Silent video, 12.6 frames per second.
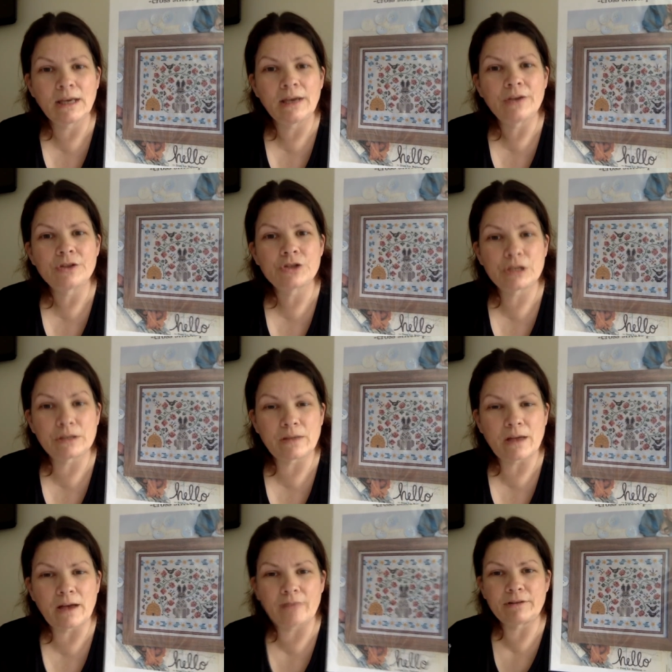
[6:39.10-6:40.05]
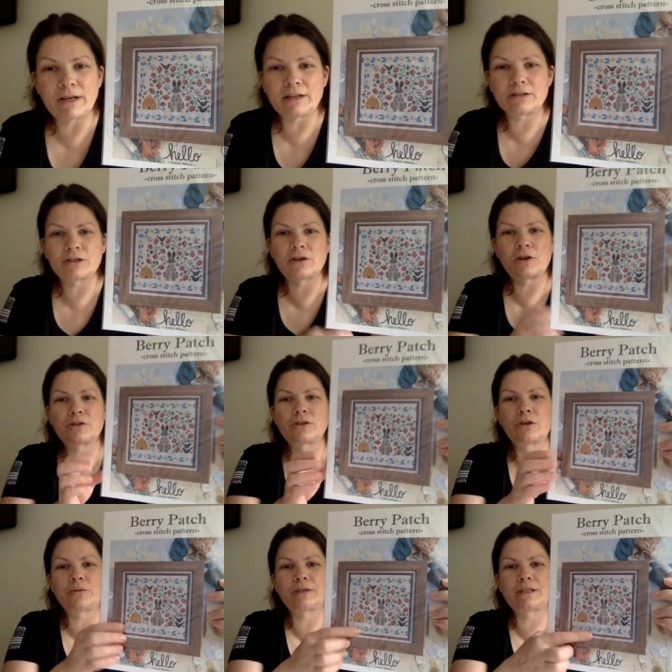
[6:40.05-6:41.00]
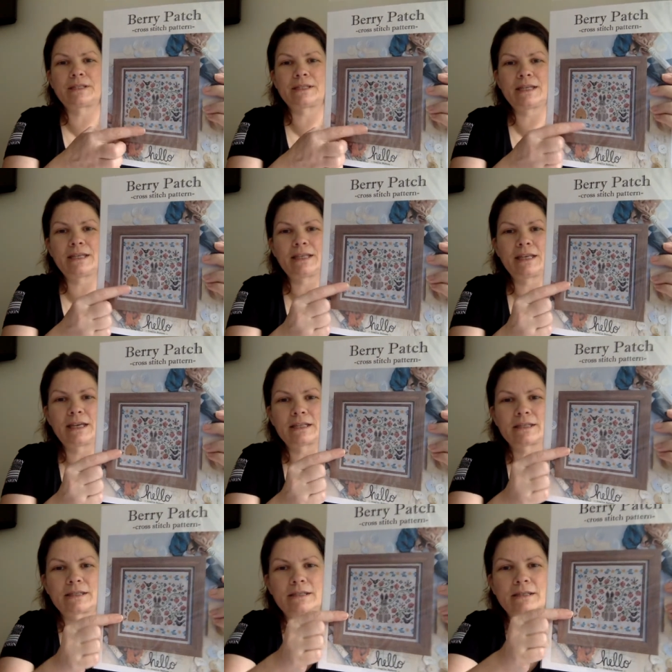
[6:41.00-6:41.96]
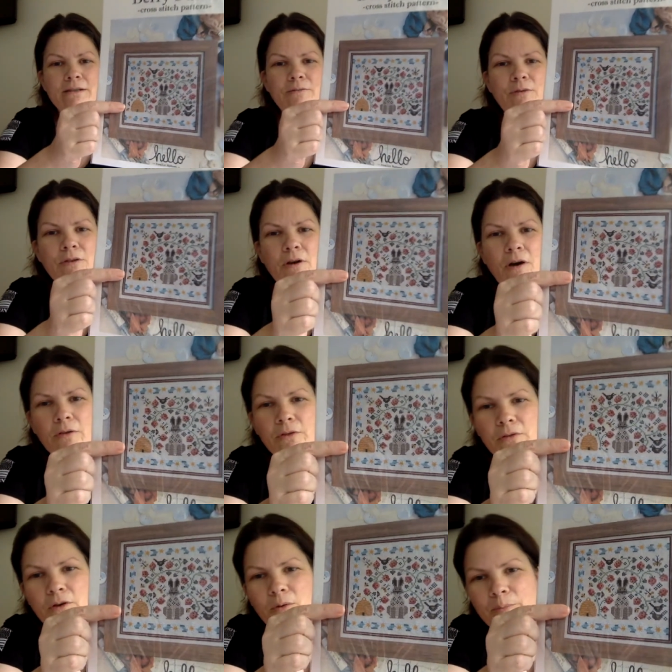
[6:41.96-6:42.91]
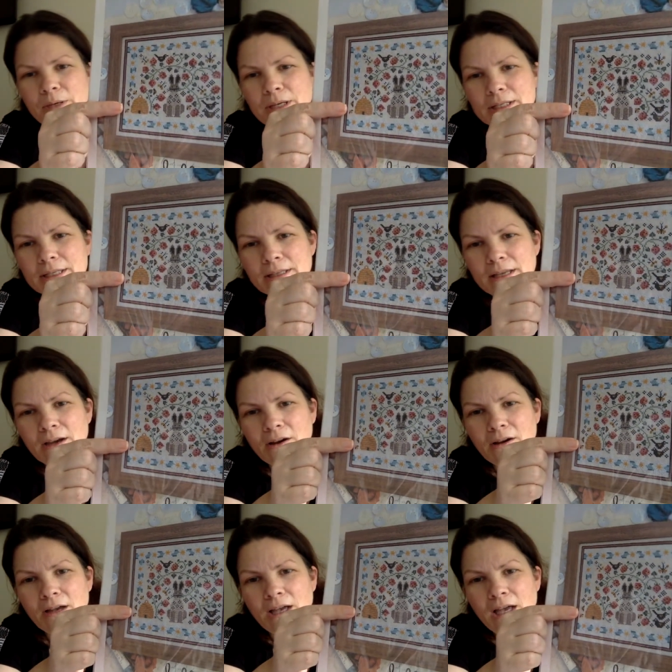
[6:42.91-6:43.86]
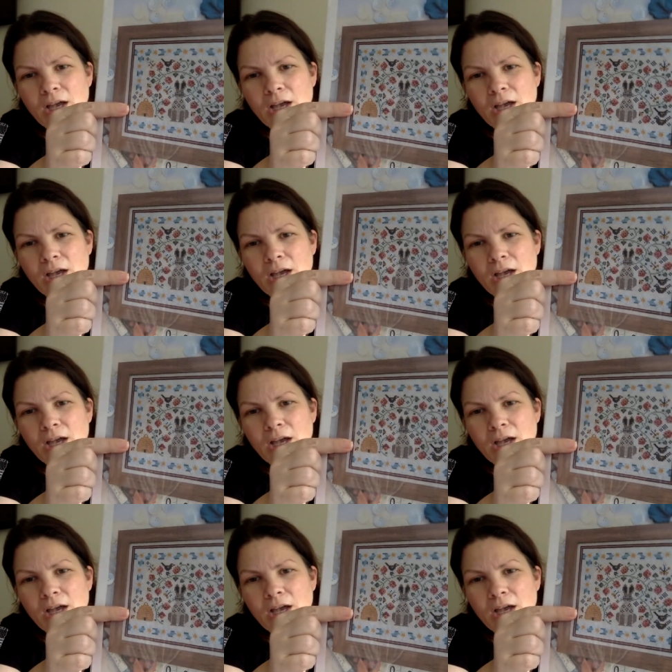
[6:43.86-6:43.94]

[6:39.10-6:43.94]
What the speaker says: she loved. And so to see this with all the little bees in there